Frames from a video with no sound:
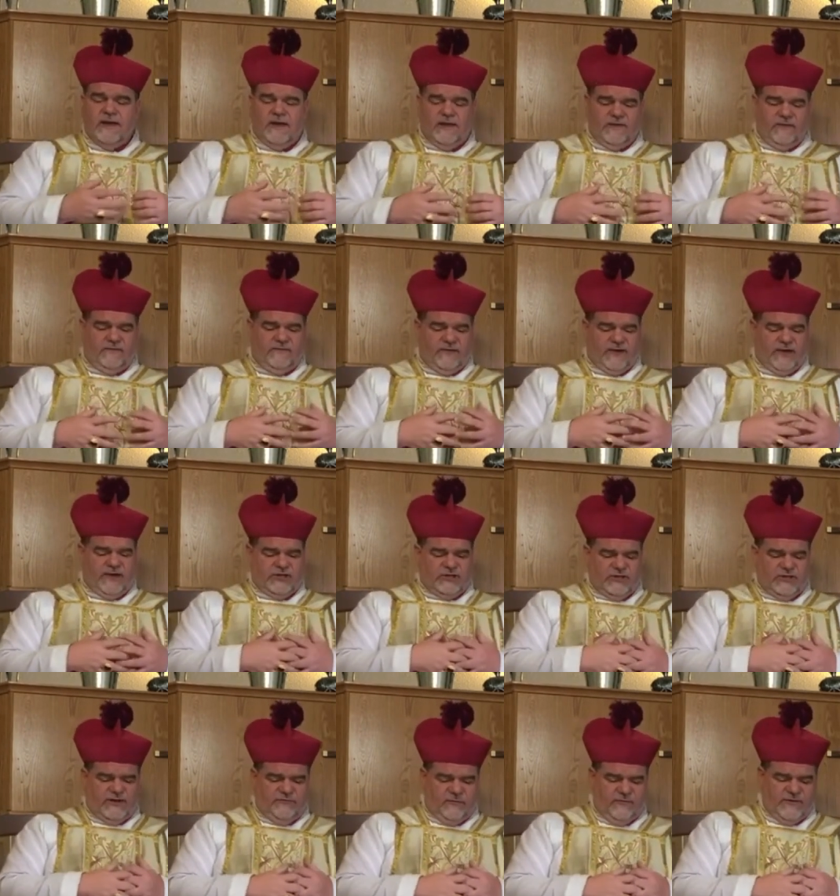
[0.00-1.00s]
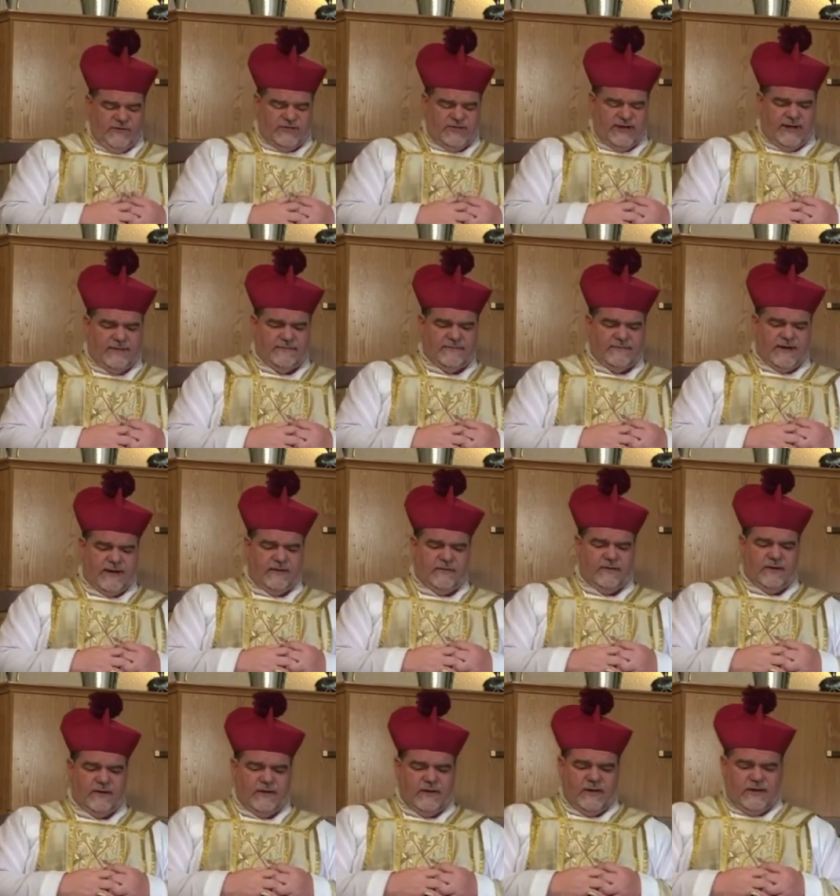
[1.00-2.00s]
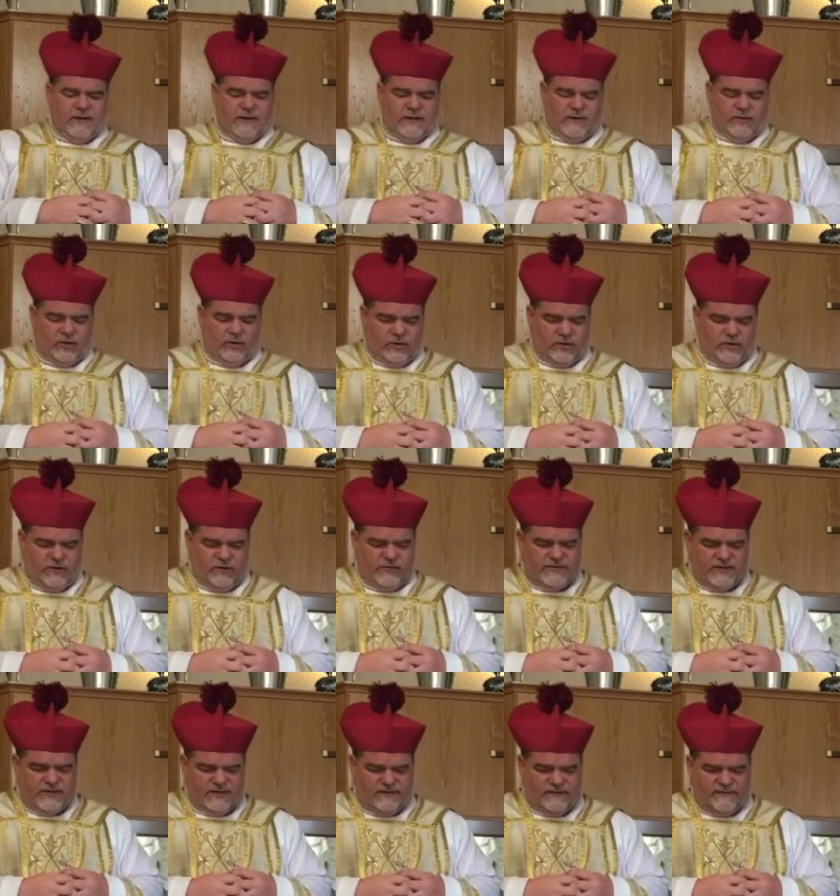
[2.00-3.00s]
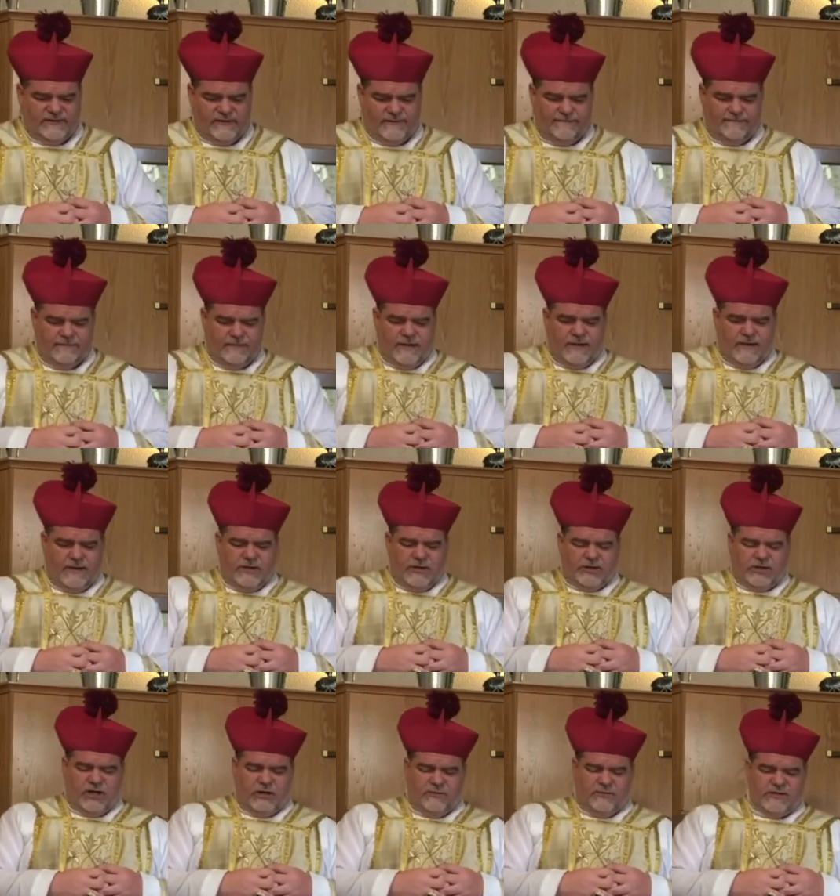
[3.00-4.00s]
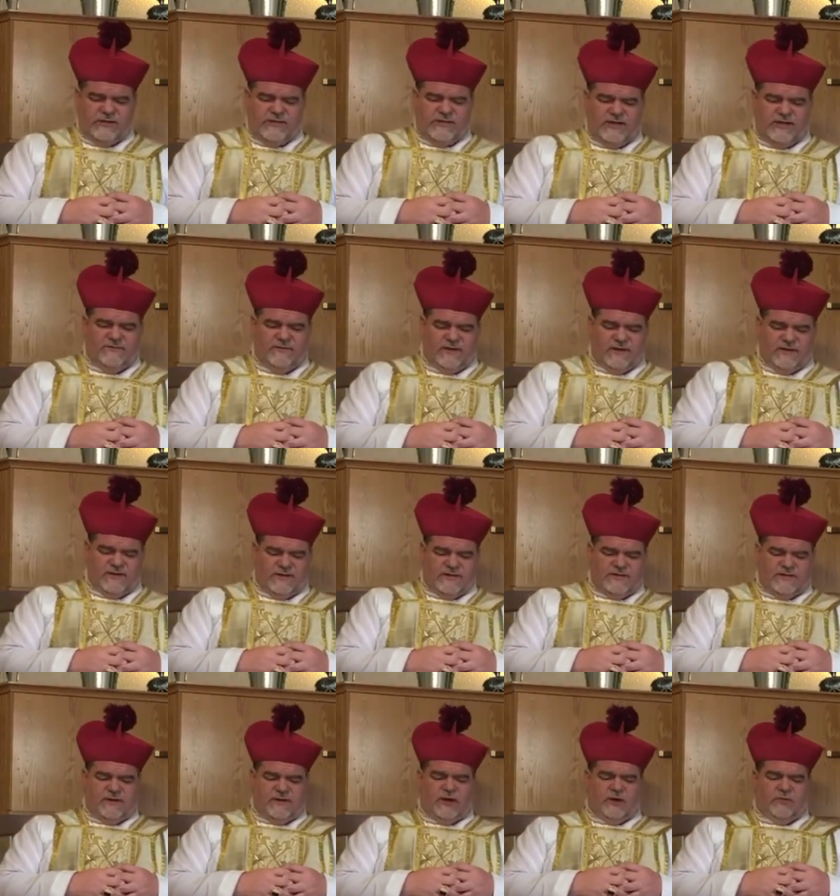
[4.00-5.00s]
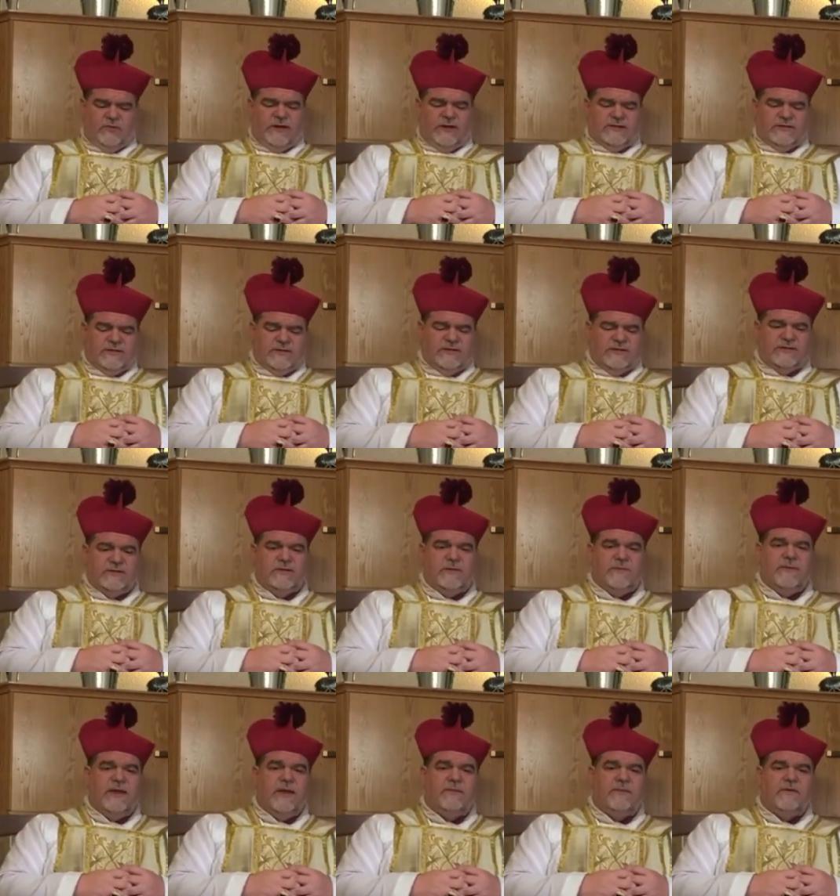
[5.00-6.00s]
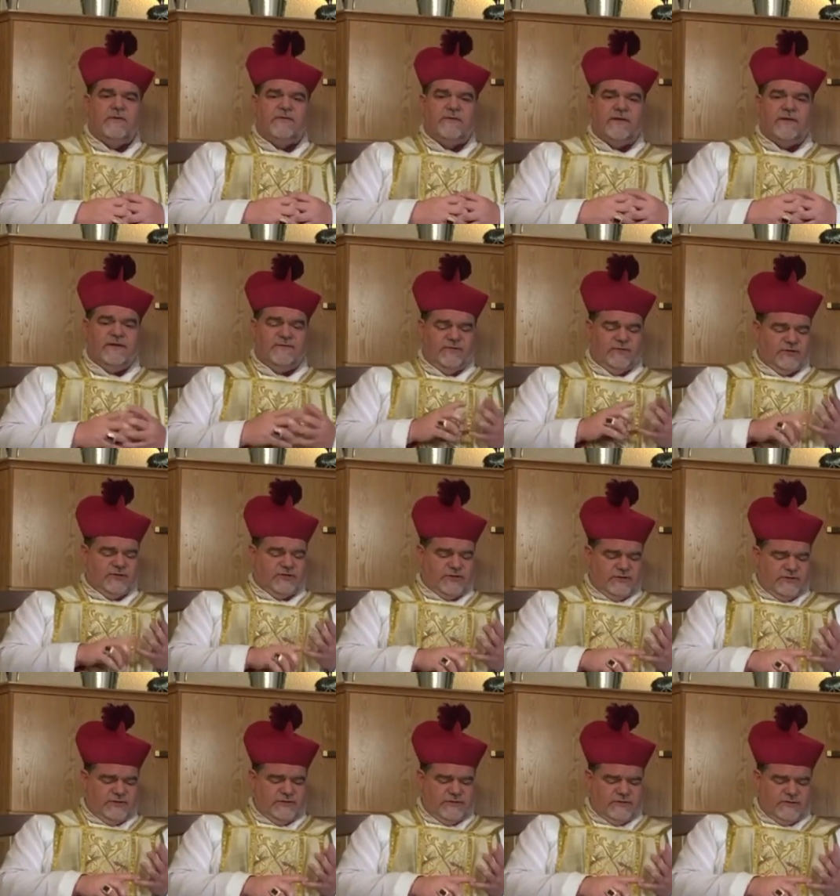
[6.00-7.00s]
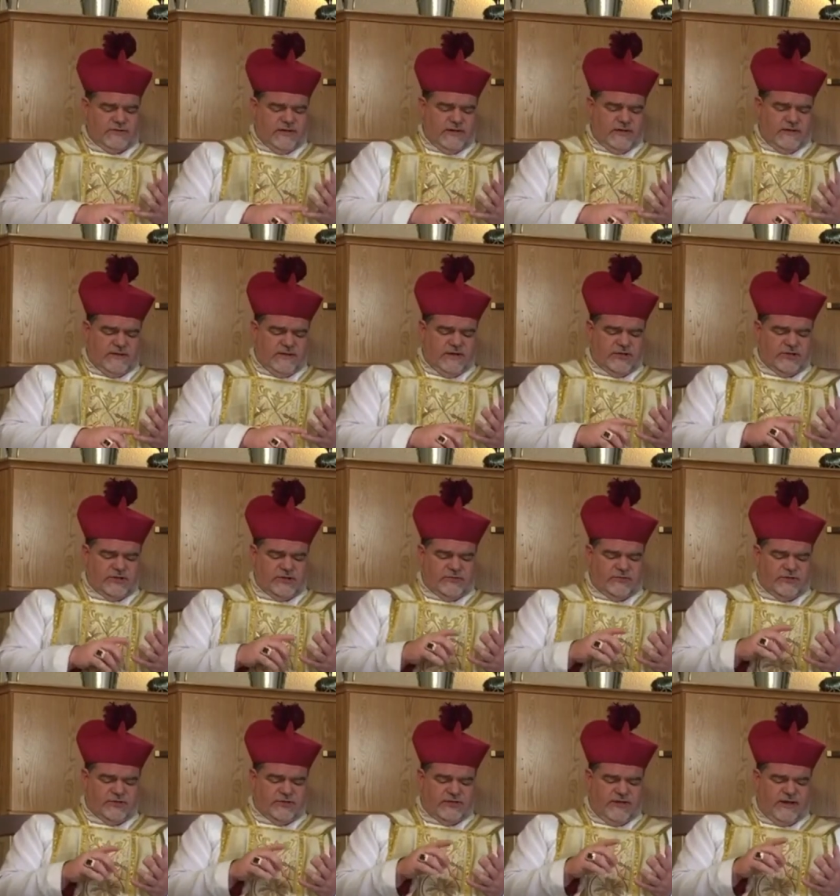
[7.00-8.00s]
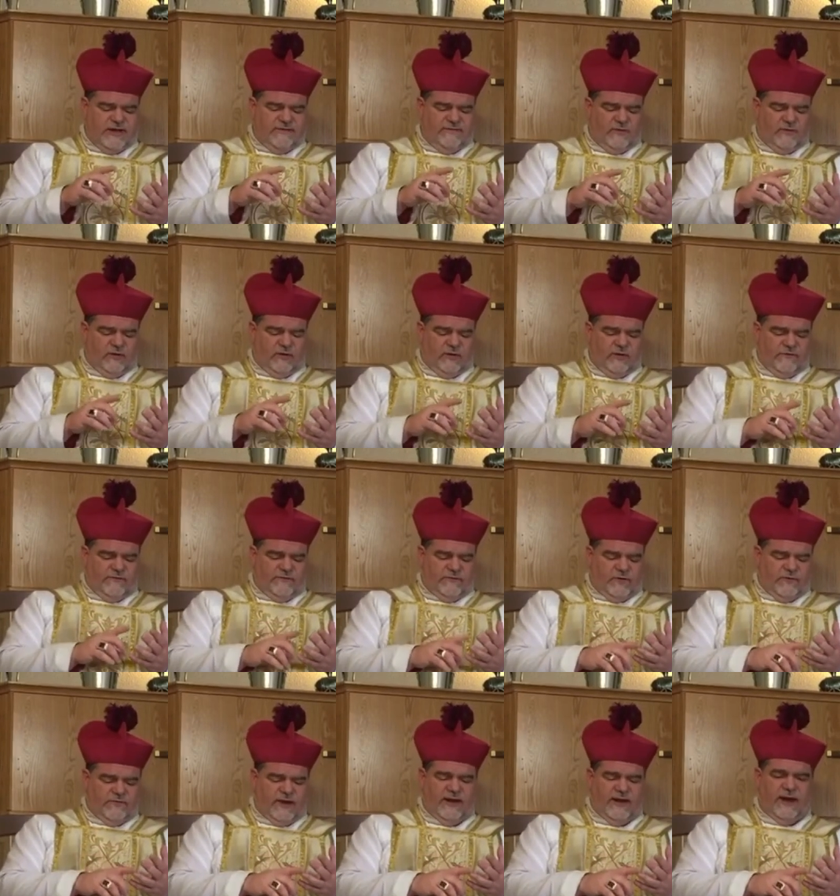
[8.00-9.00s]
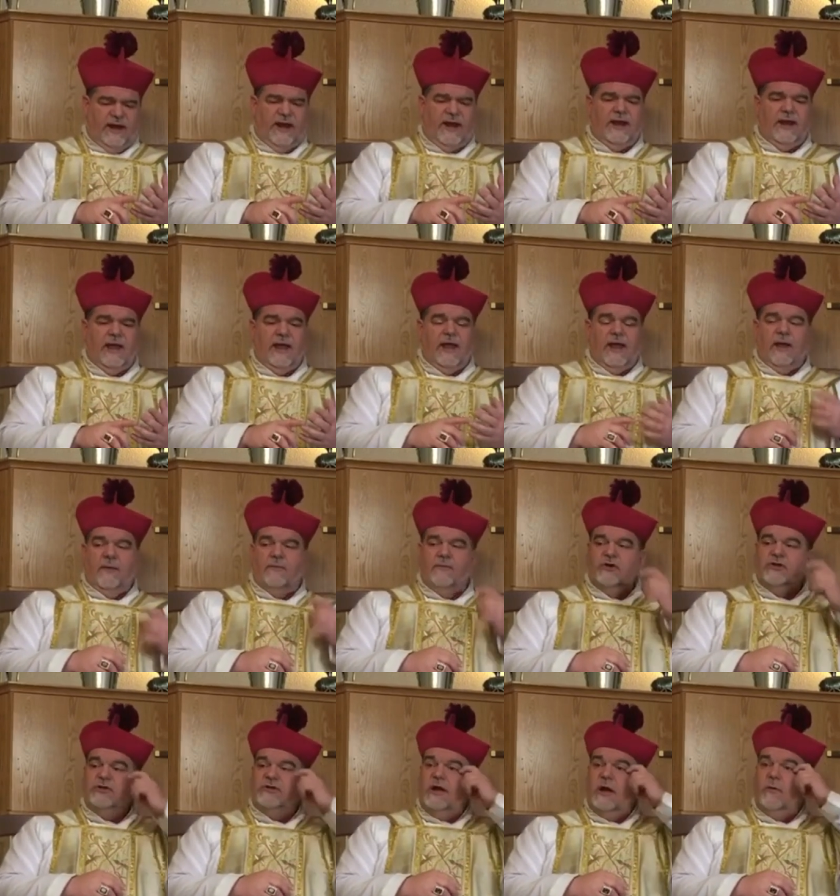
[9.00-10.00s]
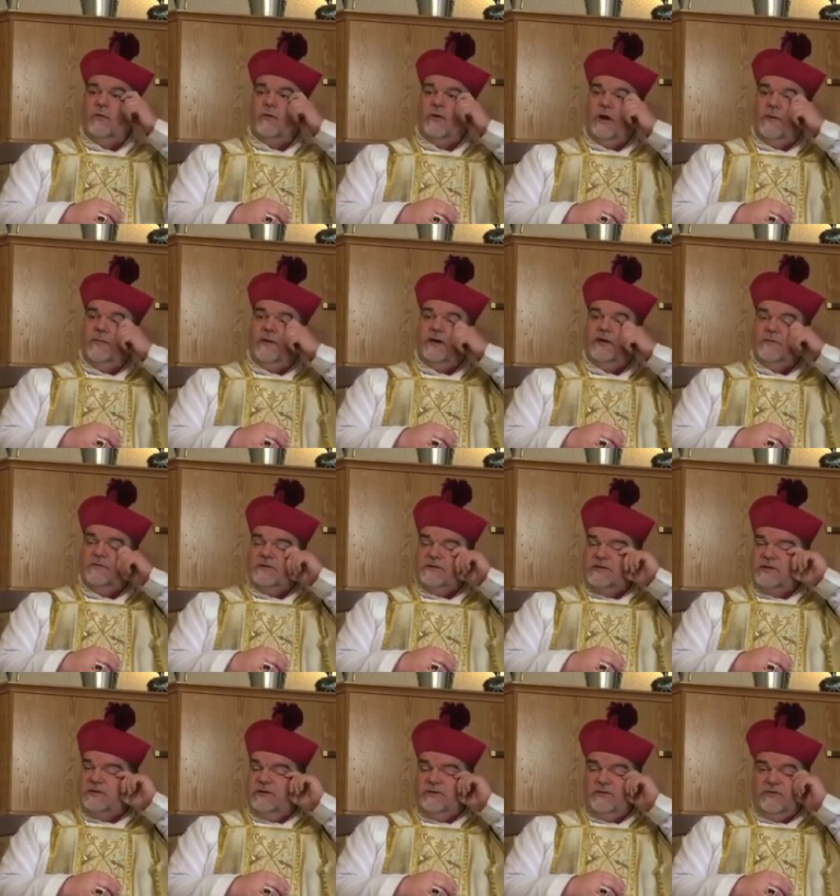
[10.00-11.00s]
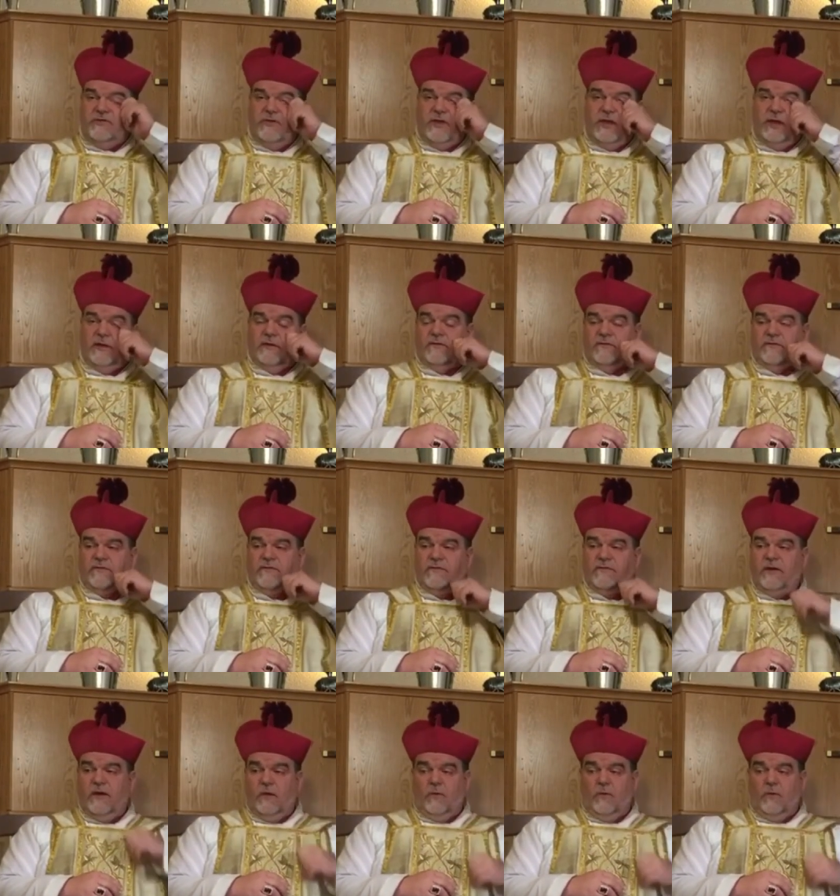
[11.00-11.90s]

The faith shall never be stamped out, and all those that love him shall receive the necessary graces to be able to save their souls. They shall receive all the fruit they need, and we should not worry about the material things.